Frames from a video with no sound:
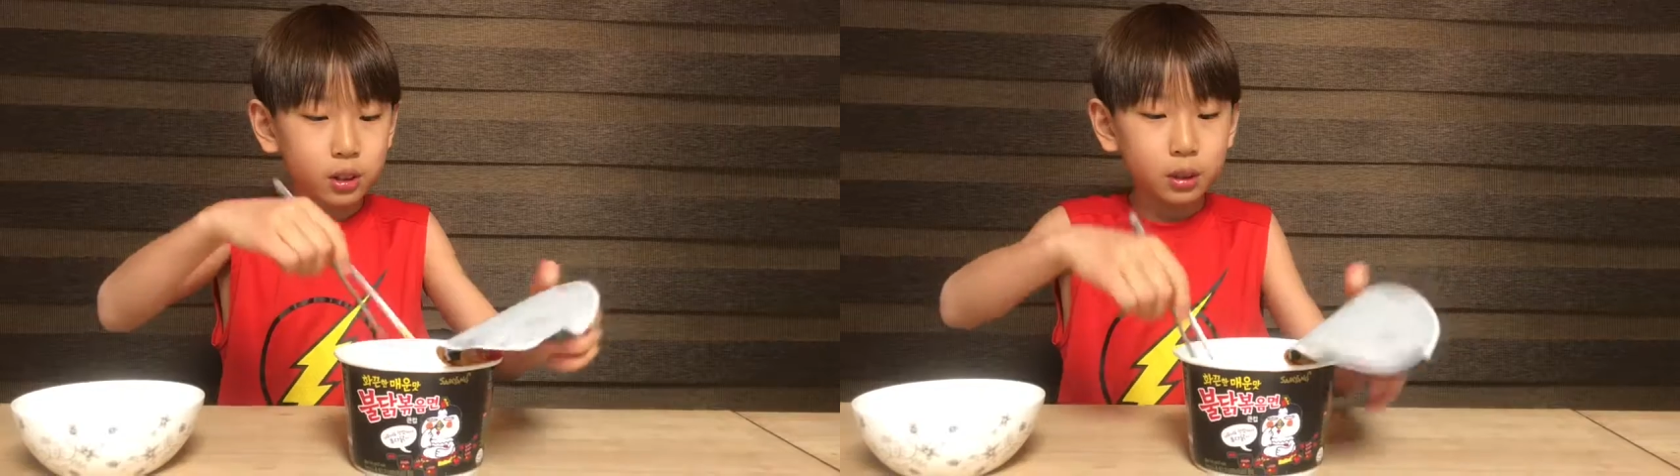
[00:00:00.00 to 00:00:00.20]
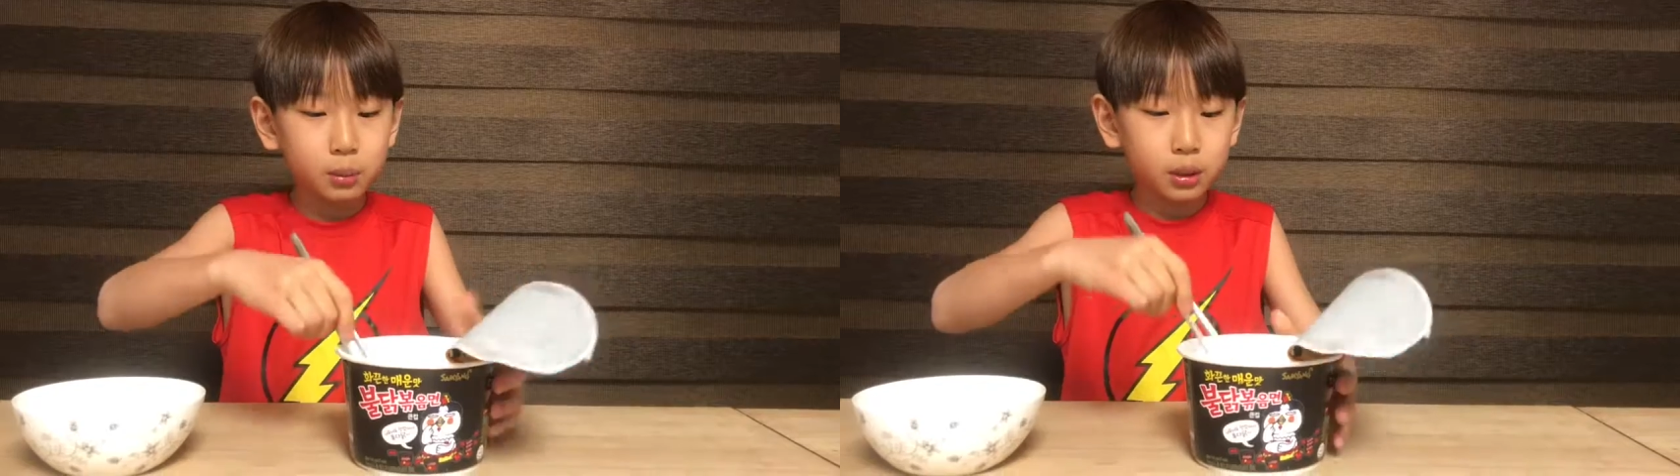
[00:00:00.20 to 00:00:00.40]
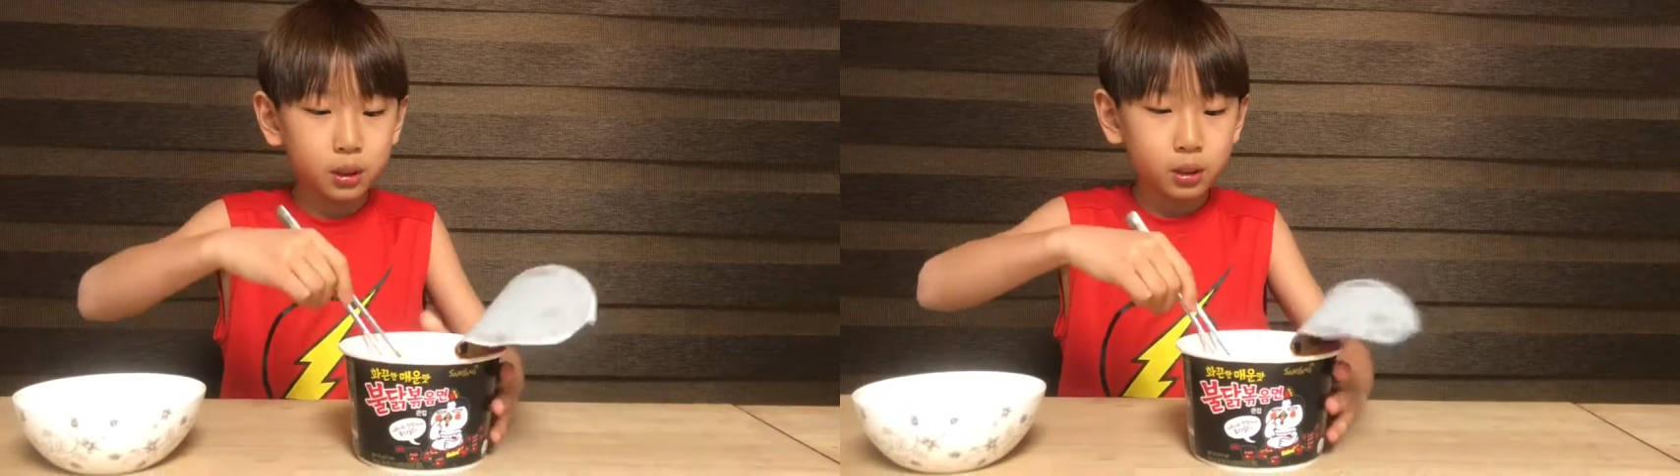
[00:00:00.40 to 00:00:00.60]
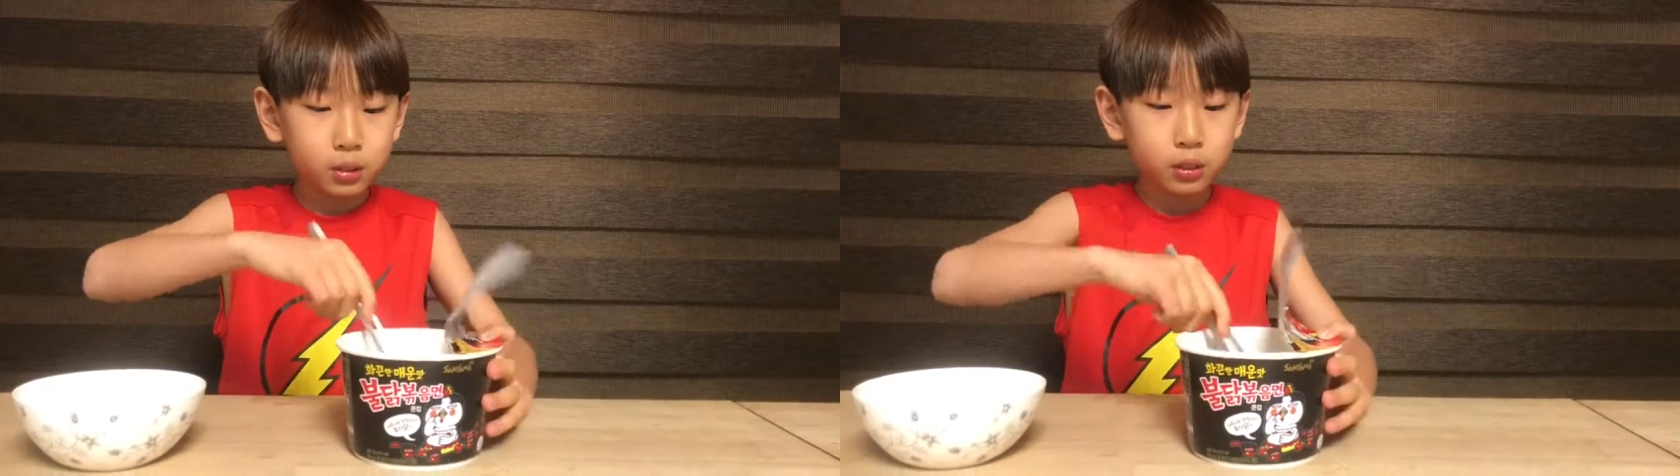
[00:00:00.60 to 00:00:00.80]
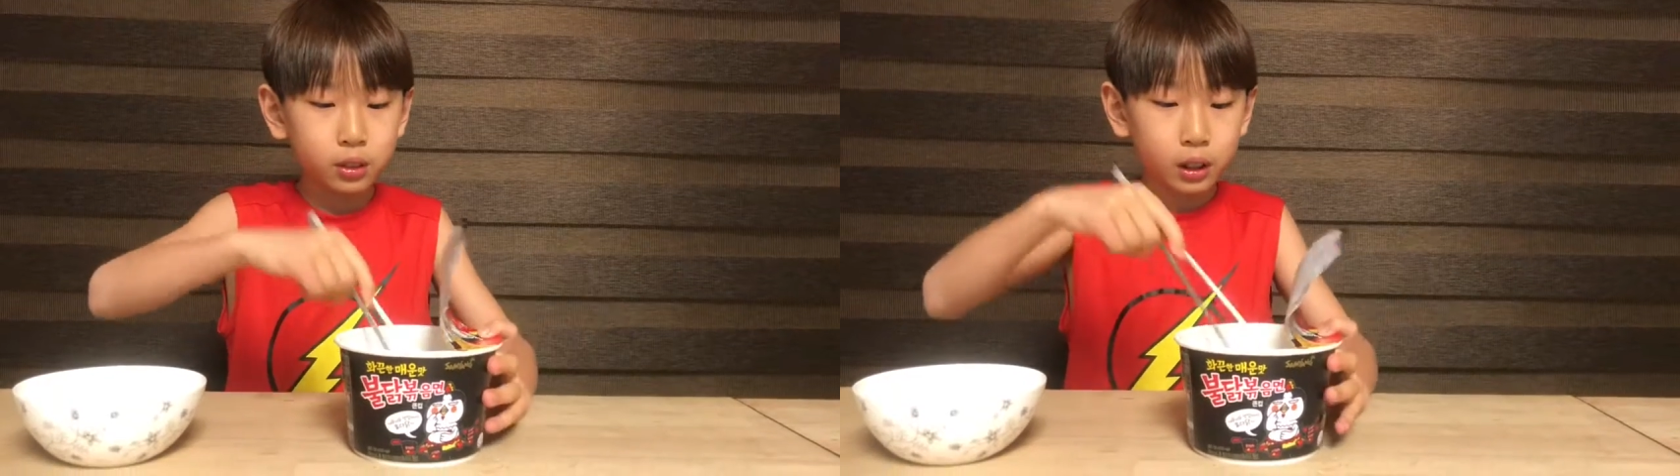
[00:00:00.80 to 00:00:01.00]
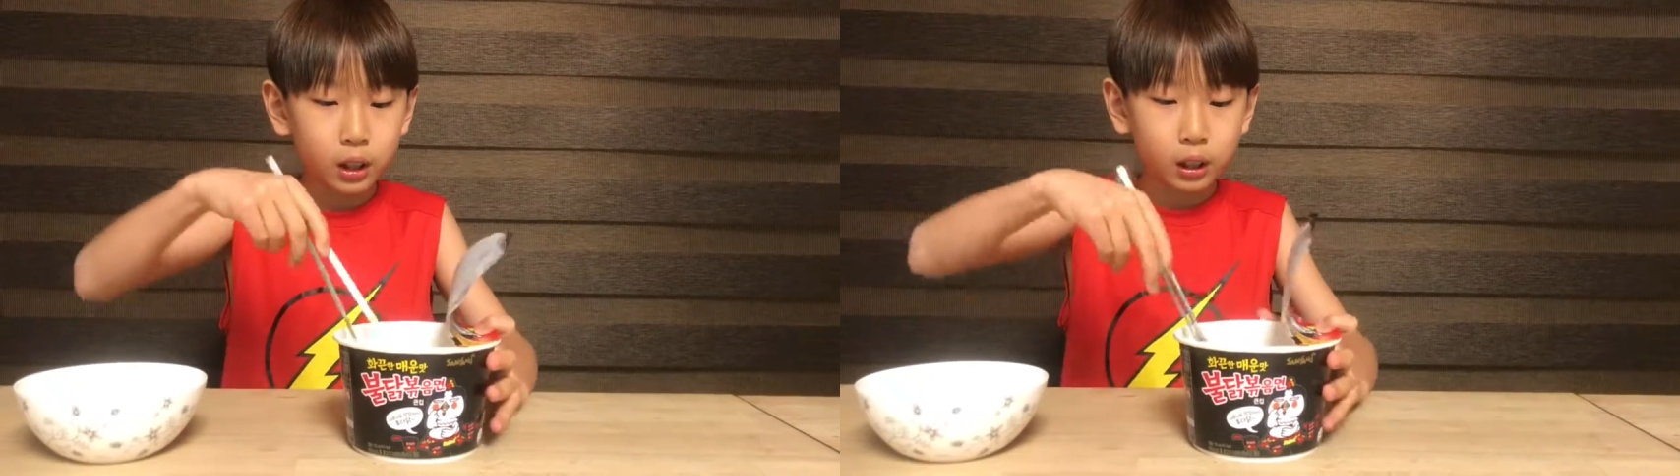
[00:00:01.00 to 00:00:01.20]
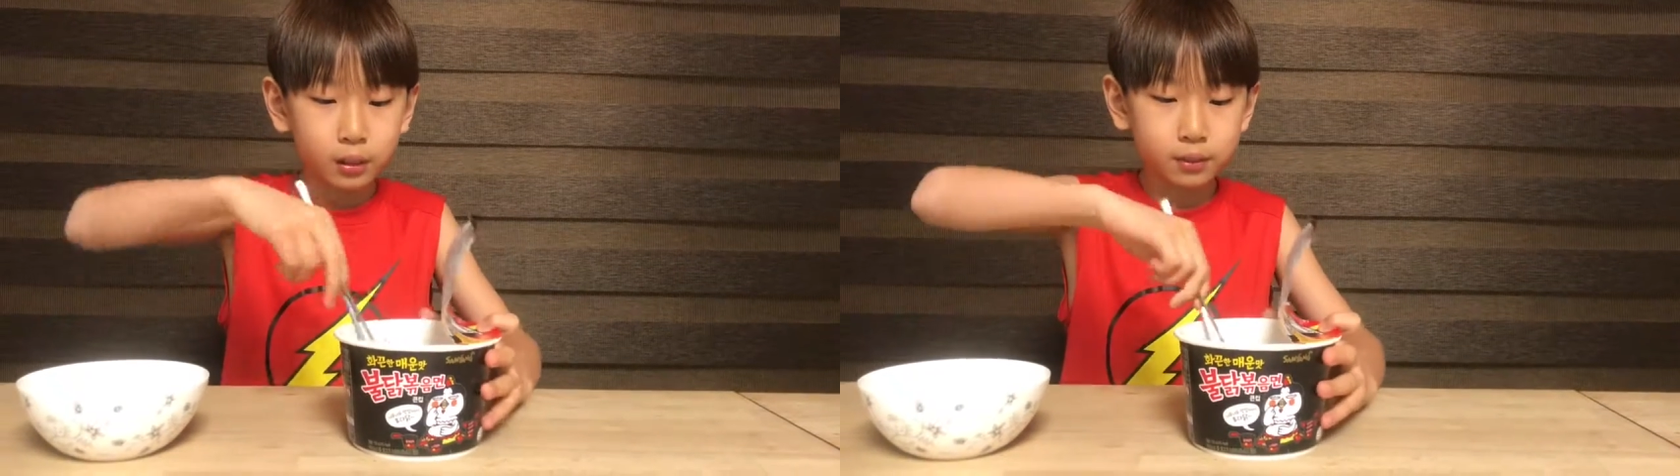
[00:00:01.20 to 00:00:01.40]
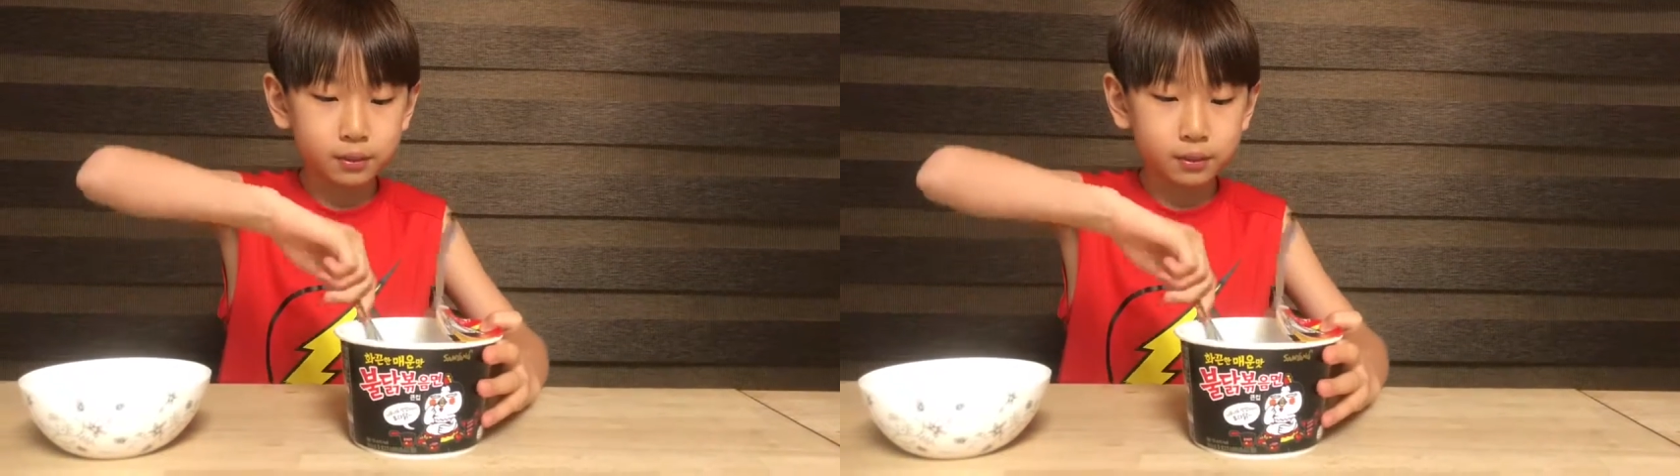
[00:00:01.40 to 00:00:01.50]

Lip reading: I believe. Yeah.